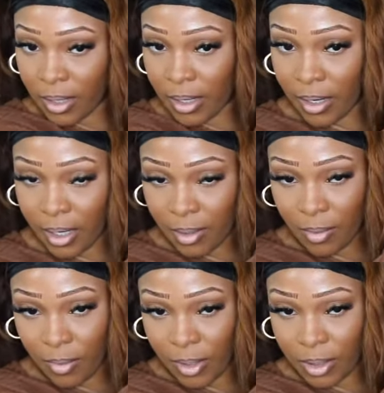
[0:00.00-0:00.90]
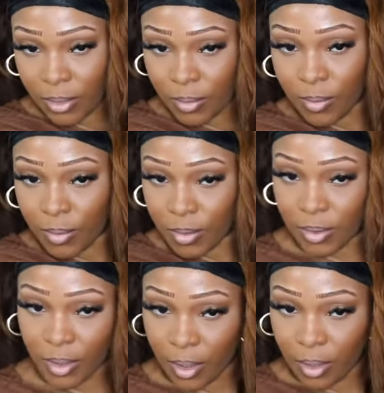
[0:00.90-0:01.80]
iron and I'm going to
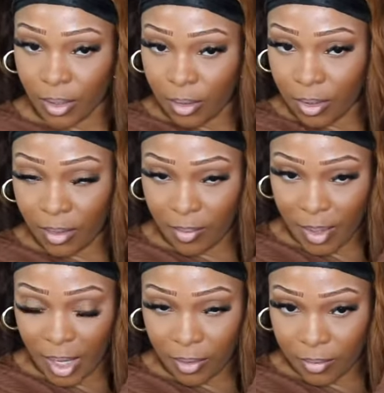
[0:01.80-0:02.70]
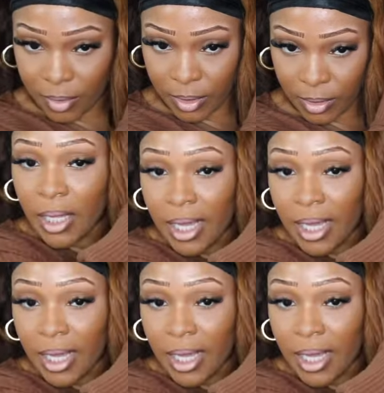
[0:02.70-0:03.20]
curl backwards.